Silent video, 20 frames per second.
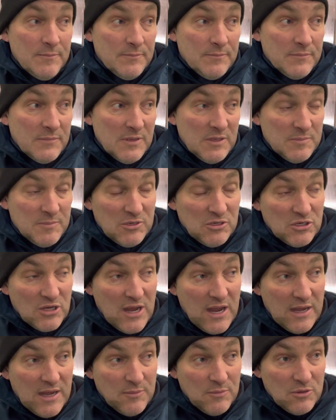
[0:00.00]
He's been
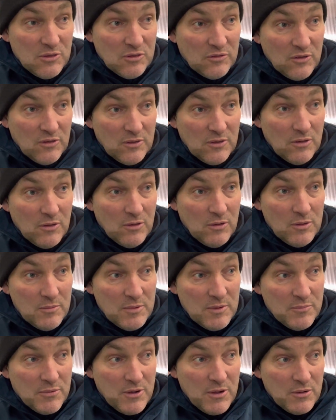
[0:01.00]
training with us on the
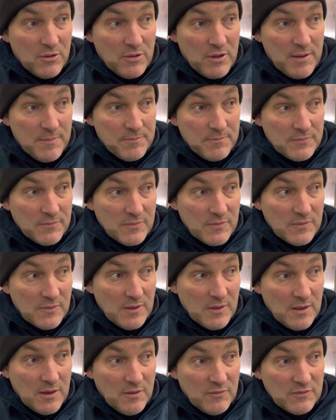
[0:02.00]
hybrid programme.
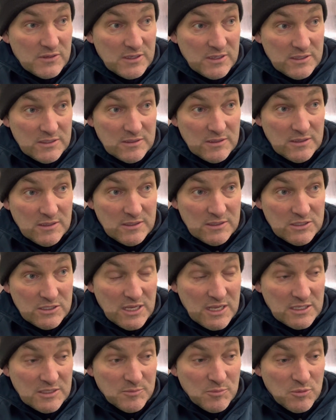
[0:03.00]
Obviously, he's
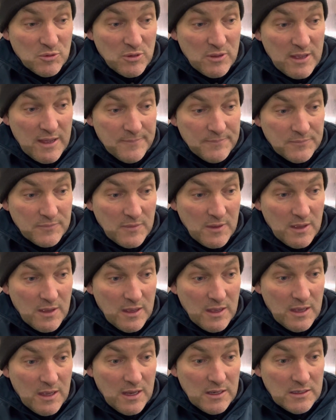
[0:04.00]
Jed's brother.
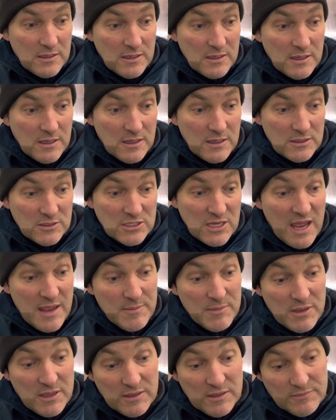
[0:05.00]
And
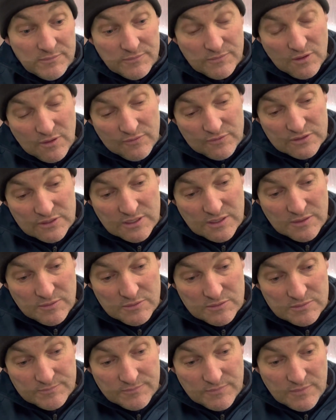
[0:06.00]
Jamie, obviously, was
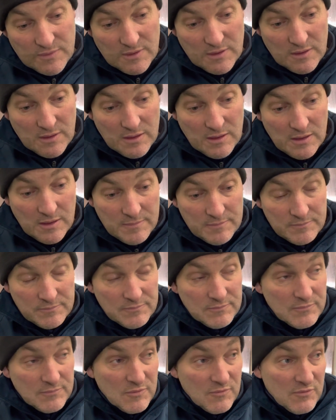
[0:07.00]

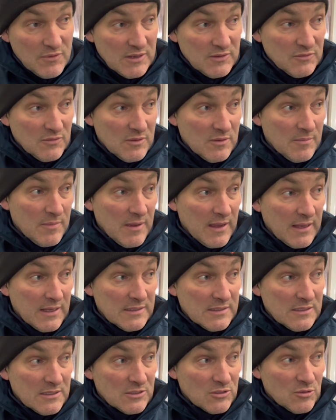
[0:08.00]
released from the baggies
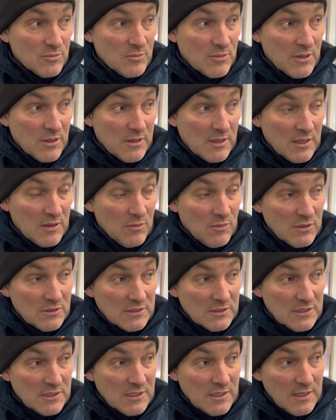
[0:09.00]
in the summer, I think it was,
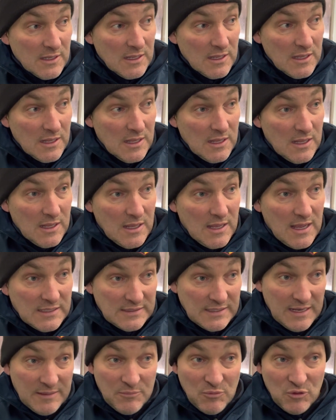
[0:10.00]
and
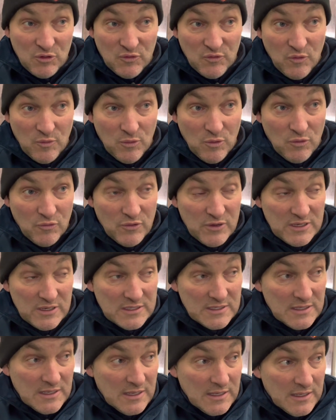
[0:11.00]
hasn't had much football
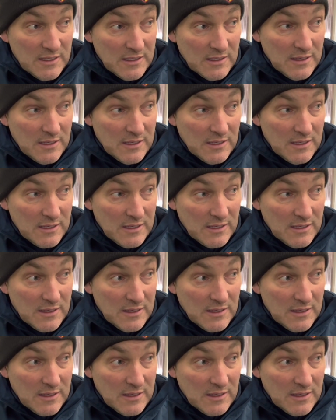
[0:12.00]
recently